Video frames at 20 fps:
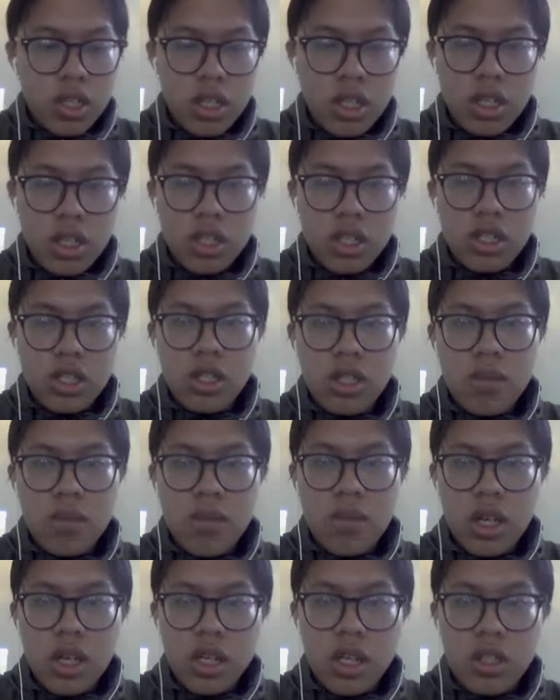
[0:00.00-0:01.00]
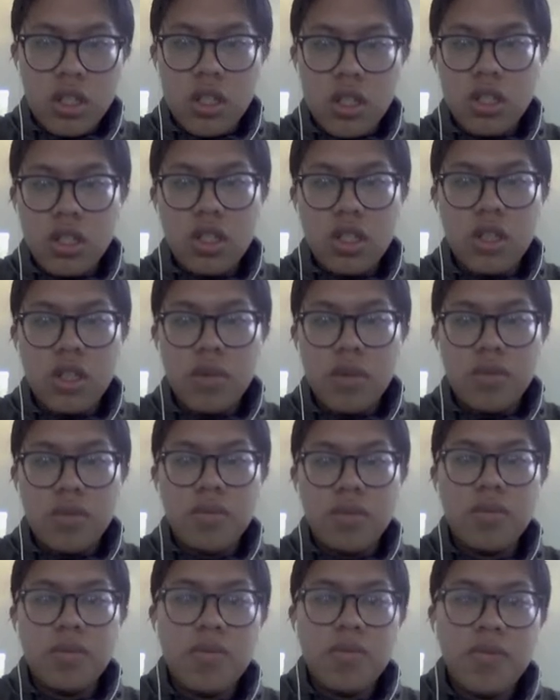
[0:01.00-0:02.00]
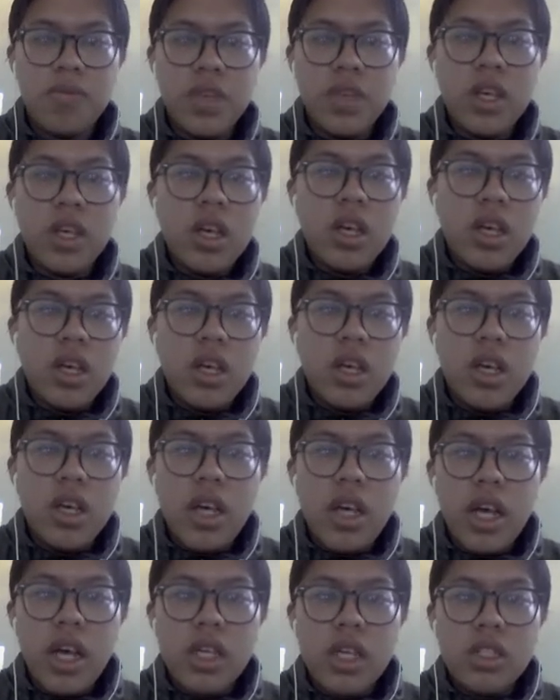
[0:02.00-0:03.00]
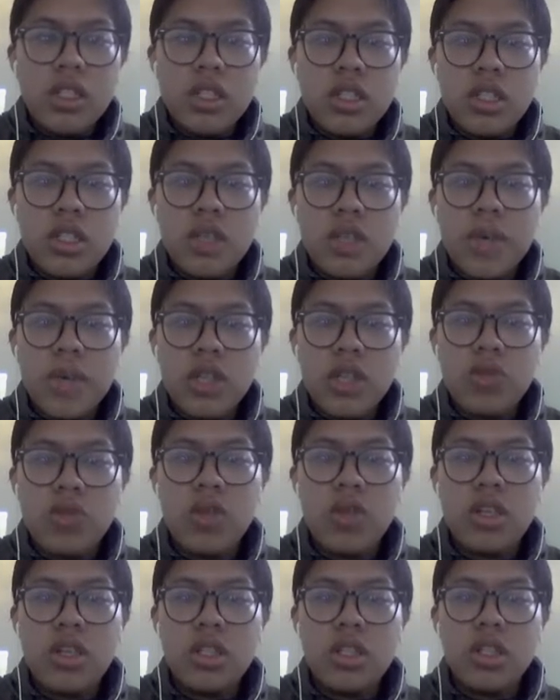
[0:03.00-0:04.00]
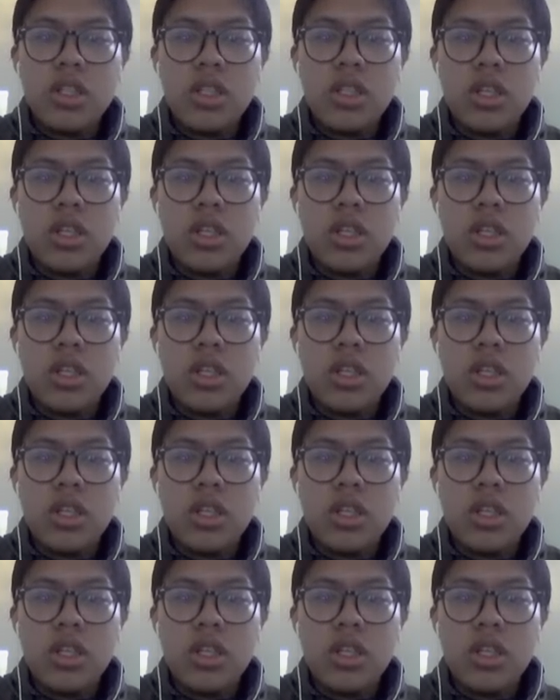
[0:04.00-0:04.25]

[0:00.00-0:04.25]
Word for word: at gmail dot com, and this is the password.